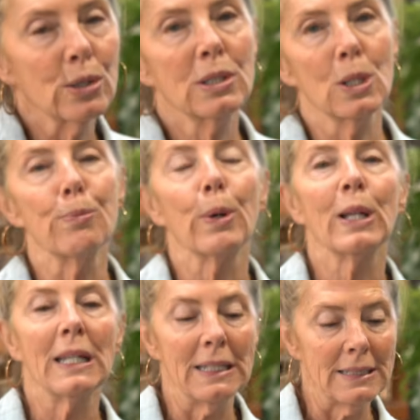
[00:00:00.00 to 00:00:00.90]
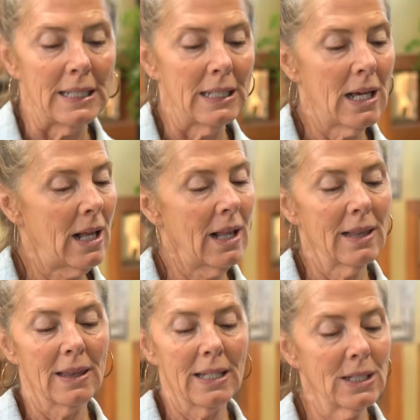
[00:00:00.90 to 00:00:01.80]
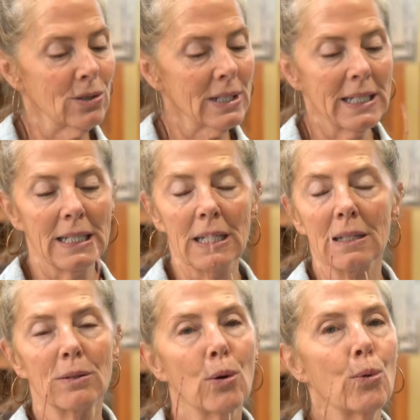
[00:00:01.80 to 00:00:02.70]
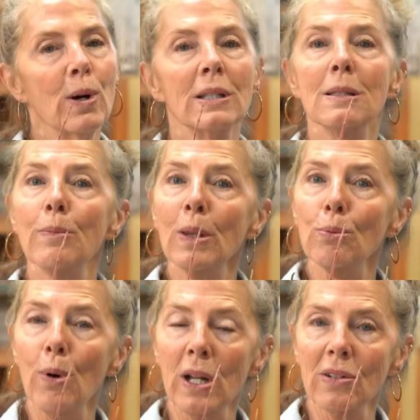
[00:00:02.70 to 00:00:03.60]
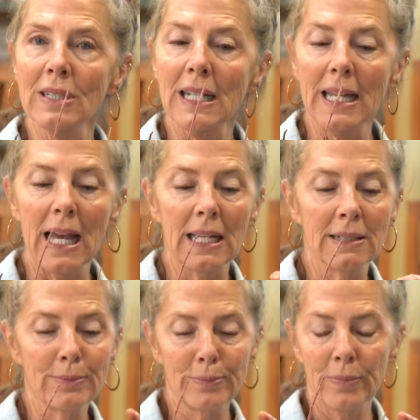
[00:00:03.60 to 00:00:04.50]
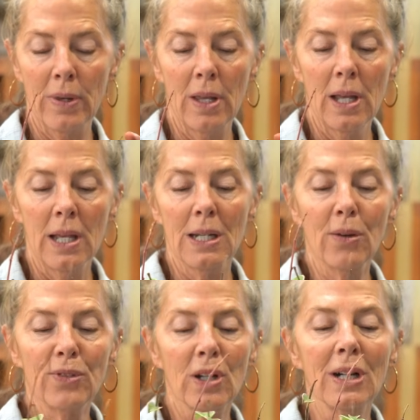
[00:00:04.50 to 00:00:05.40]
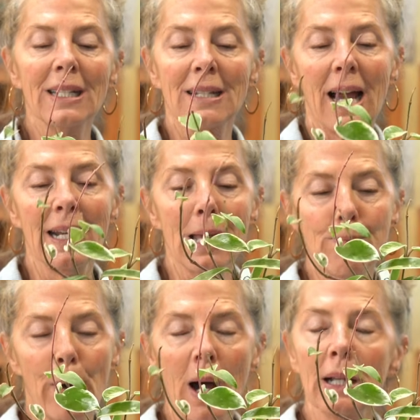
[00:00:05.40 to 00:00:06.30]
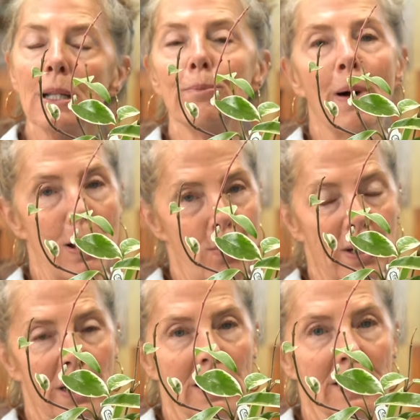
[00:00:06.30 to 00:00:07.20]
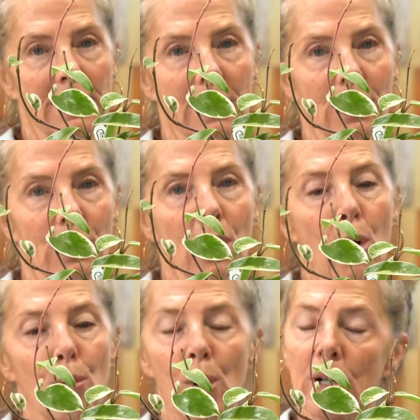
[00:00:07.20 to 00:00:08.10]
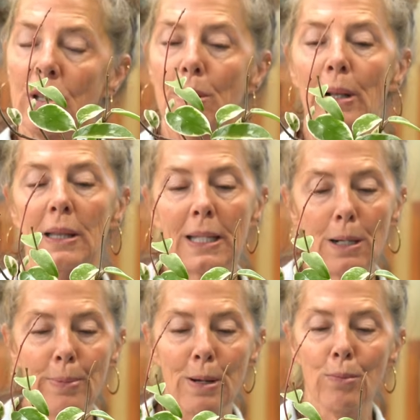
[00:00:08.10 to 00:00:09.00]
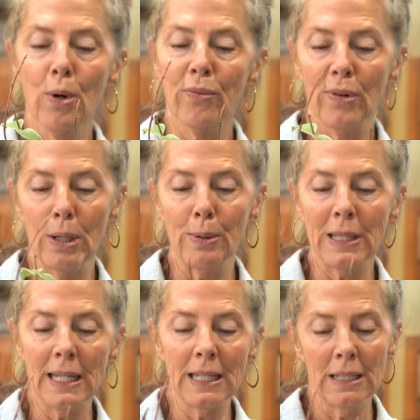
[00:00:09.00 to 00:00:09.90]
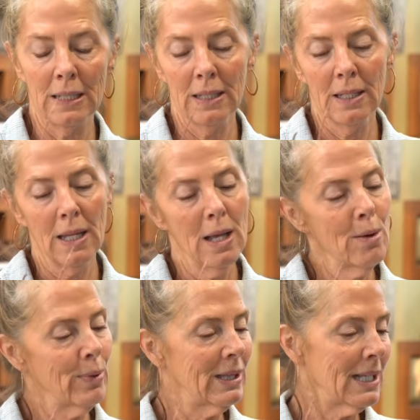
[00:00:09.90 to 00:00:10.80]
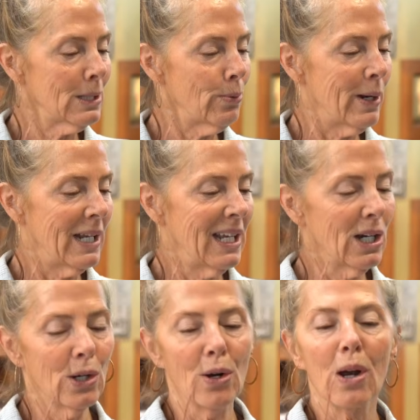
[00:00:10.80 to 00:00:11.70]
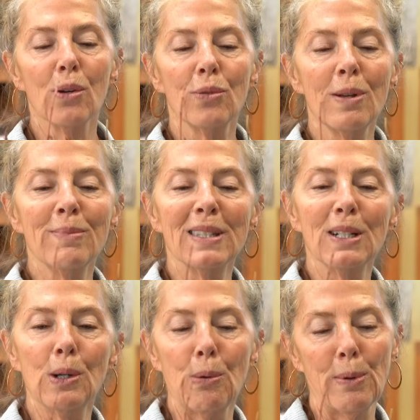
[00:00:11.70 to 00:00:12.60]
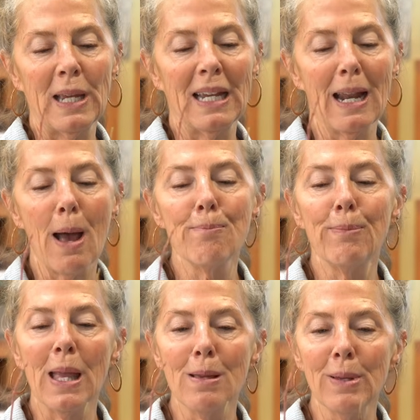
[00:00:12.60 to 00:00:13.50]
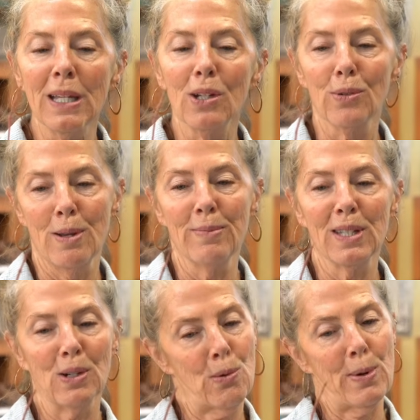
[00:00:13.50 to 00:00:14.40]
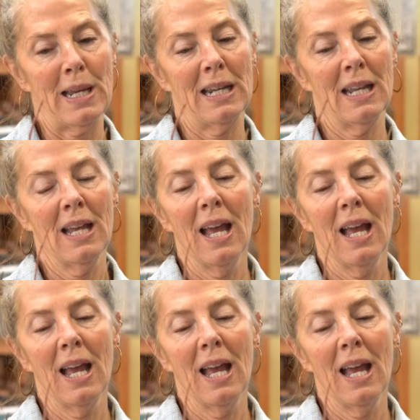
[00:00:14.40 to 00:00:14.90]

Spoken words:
super easy, literally once a month watering again. Now, if they're in a tiny pot, you might want to consider watering them a little bit more frequently. But this one here, Crimson Queen, a baby Crimson Queen,